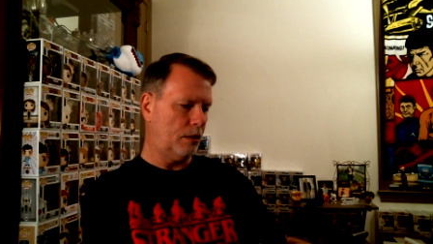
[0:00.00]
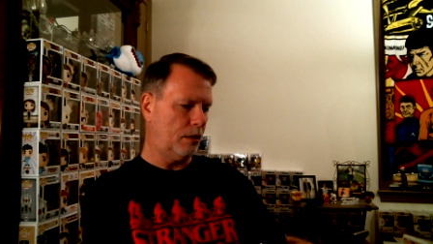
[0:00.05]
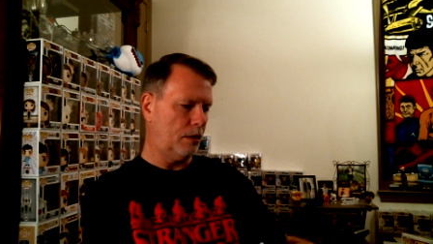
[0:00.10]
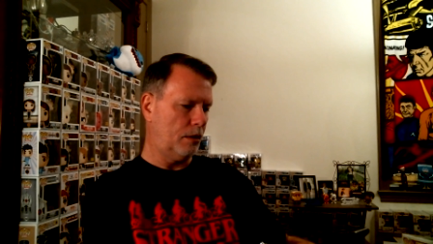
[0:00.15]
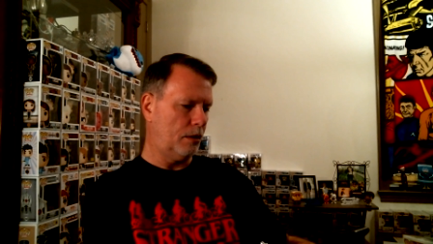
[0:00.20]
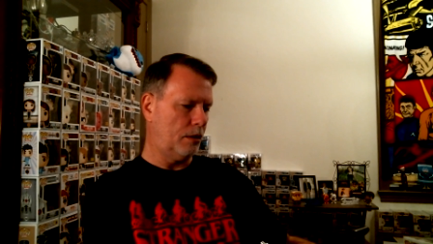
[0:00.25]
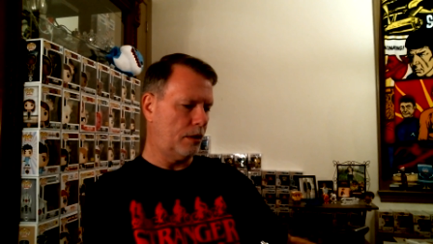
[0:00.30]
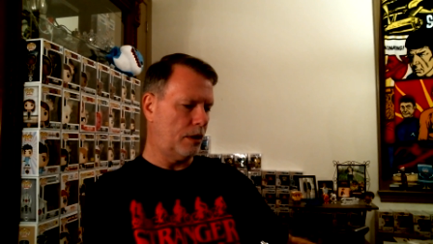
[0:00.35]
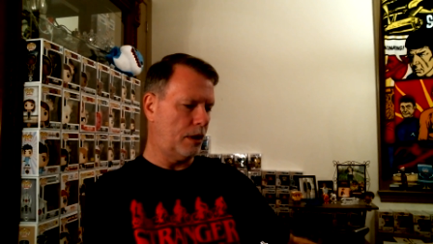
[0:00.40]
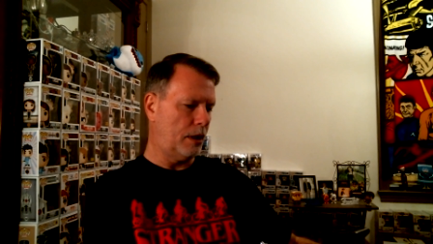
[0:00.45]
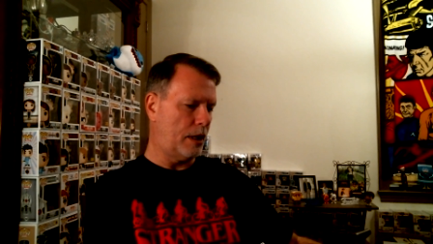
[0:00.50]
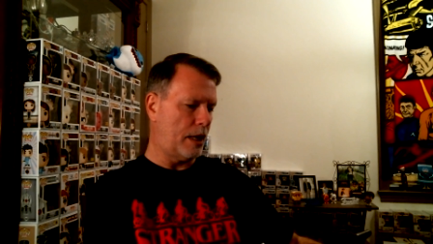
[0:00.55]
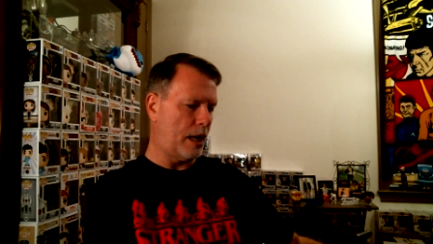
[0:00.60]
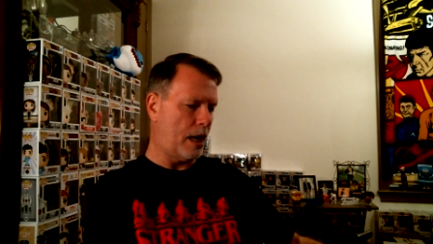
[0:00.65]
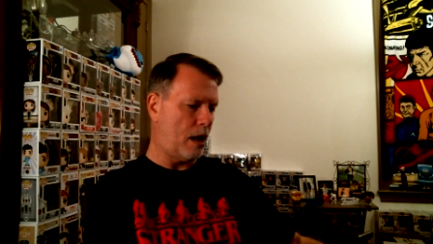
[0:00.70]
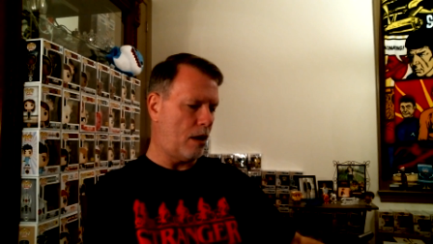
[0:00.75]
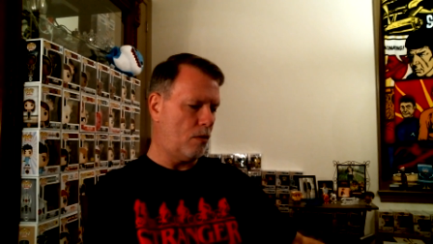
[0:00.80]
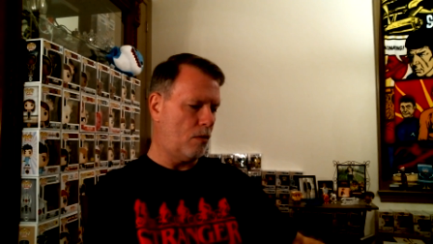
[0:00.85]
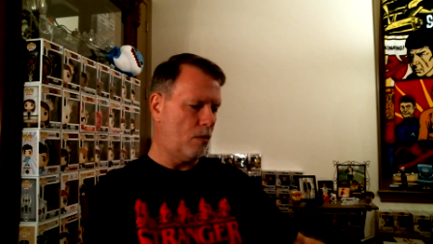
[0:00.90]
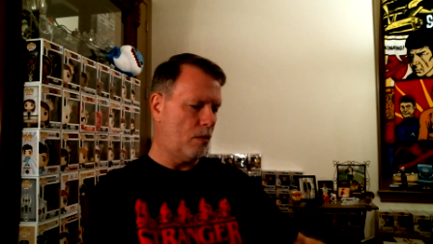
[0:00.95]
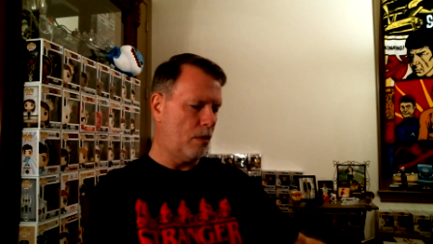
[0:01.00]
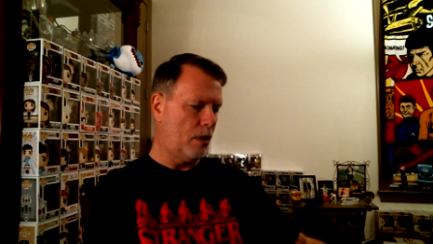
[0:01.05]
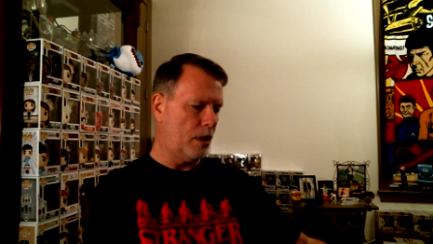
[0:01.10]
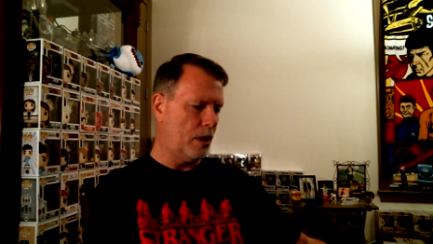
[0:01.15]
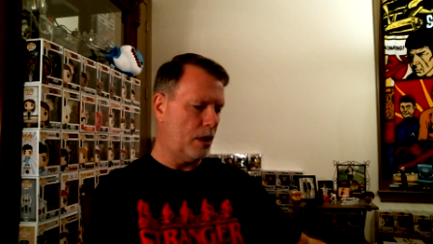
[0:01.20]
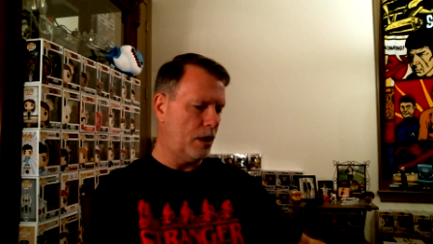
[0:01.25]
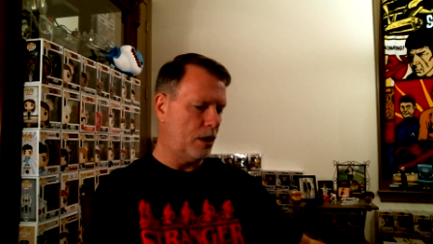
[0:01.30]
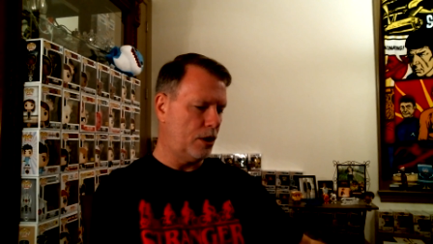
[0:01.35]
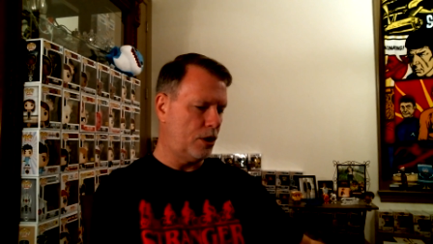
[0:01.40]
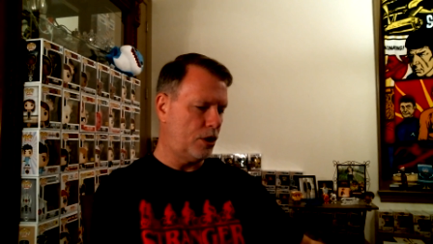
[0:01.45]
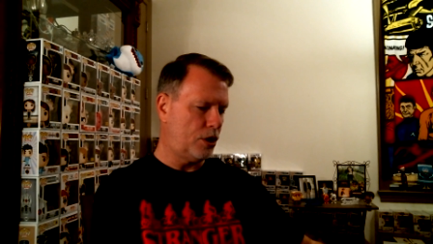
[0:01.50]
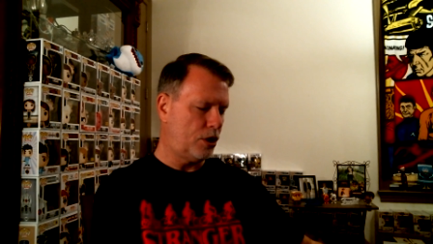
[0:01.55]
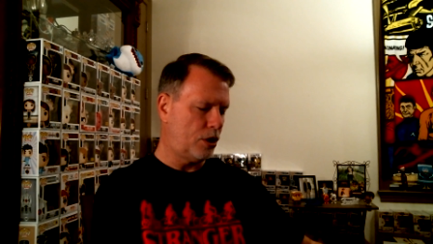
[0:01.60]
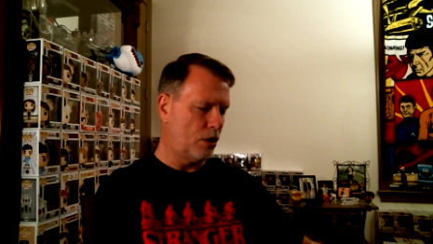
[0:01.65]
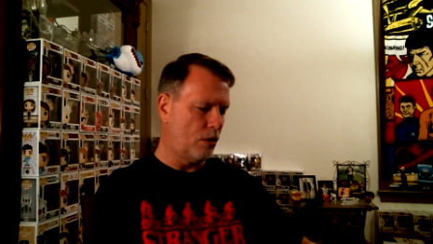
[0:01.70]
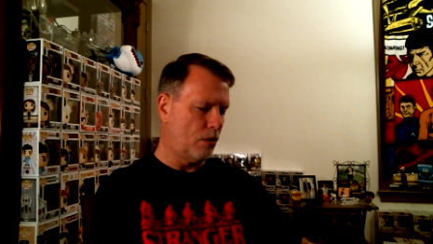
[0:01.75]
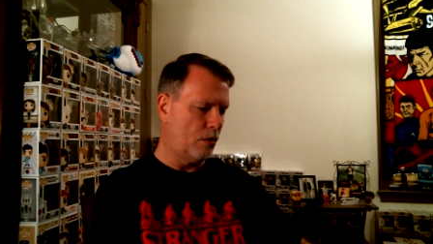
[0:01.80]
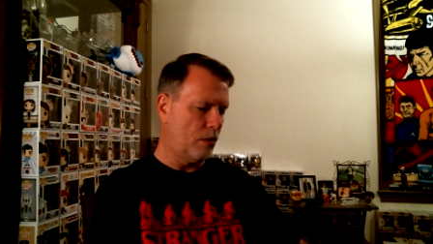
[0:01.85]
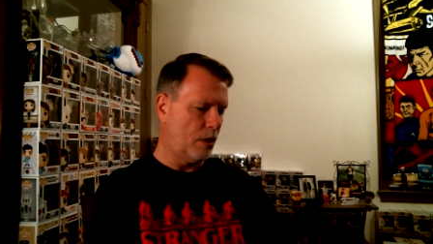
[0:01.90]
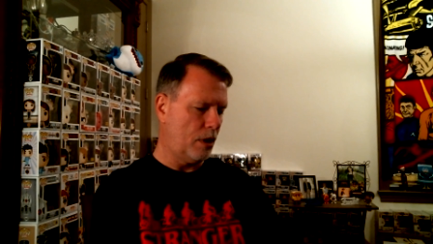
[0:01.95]
All right, that one is
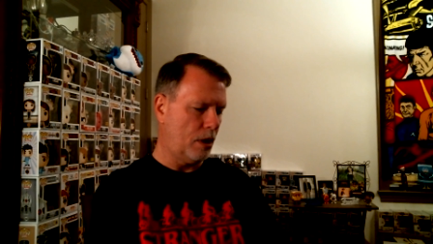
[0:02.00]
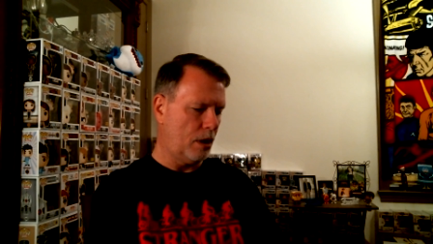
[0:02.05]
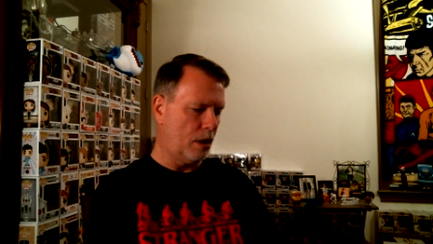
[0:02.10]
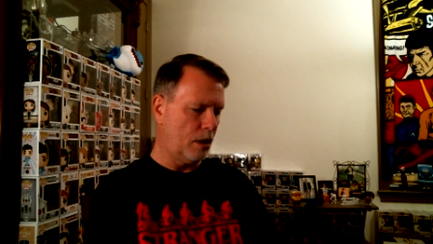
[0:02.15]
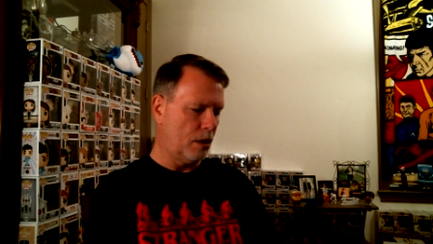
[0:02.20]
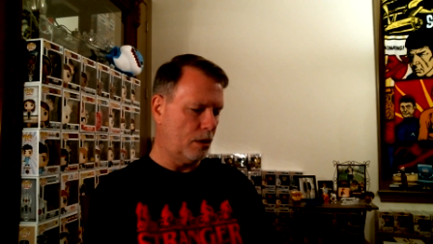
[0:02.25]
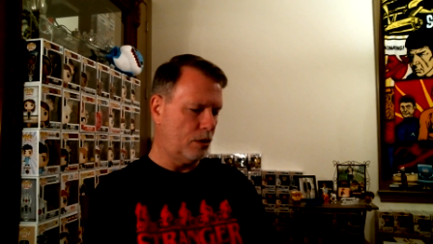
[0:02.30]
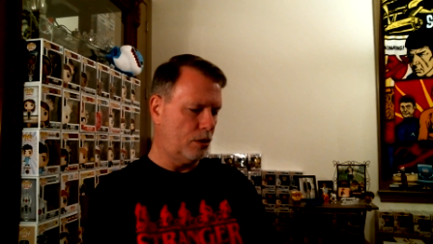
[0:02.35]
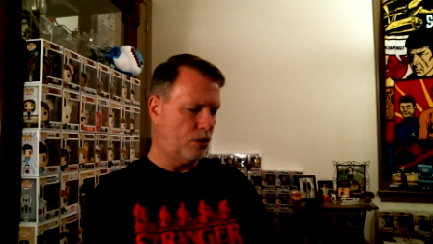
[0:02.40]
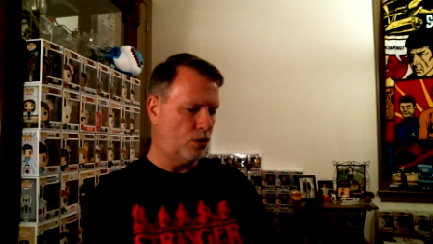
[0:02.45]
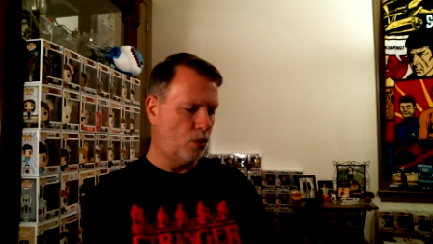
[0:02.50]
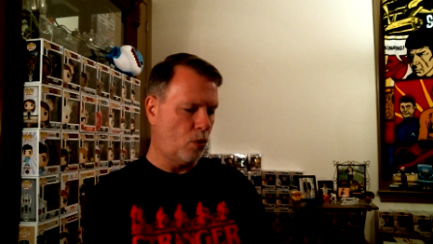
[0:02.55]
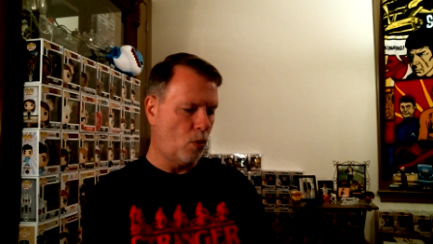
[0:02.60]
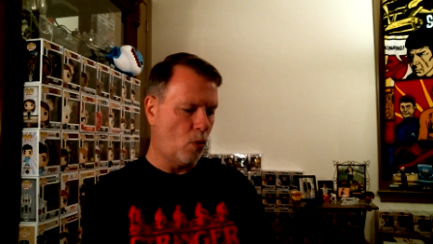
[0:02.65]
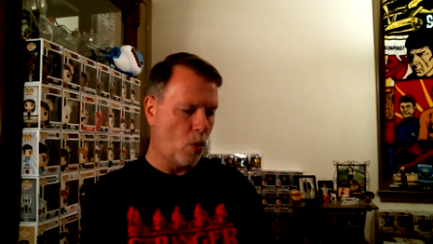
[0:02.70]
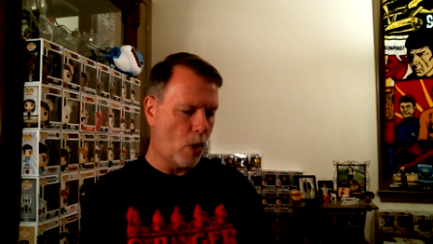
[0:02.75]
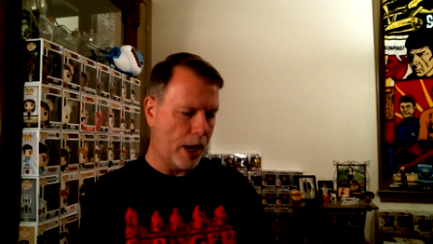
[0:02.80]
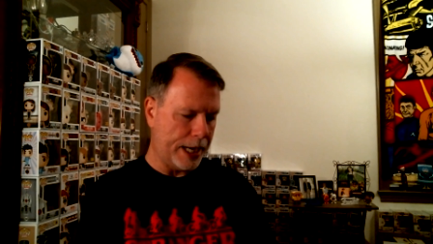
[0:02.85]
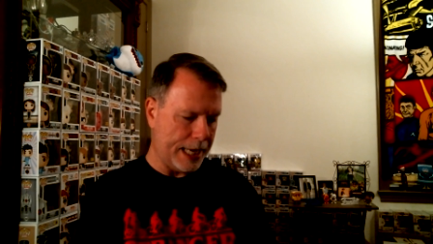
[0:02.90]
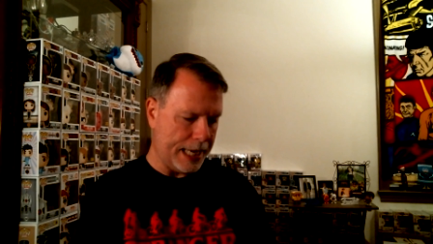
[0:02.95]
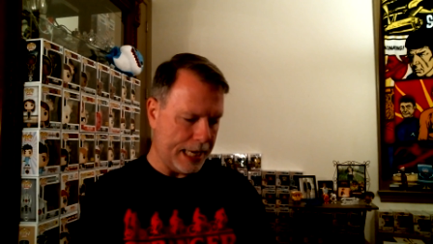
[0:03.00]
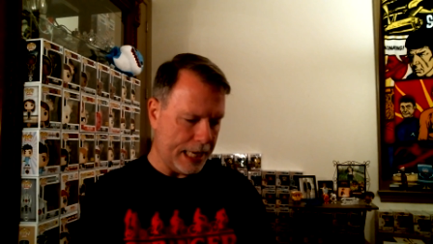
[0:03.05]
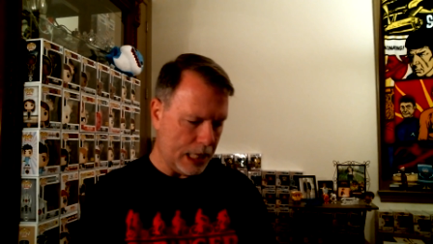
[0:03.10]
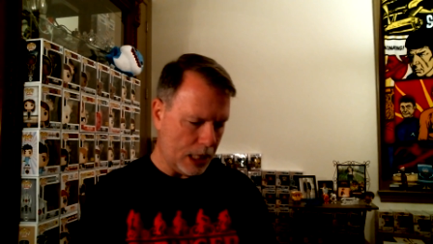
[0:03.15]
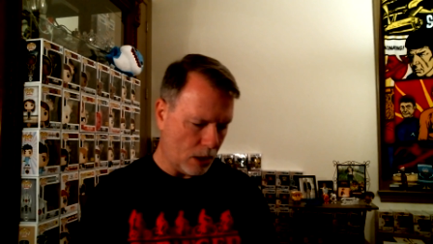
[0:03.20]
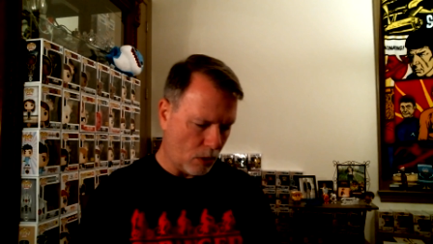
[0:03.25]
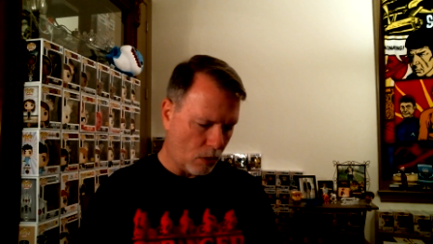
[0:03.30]
showing 20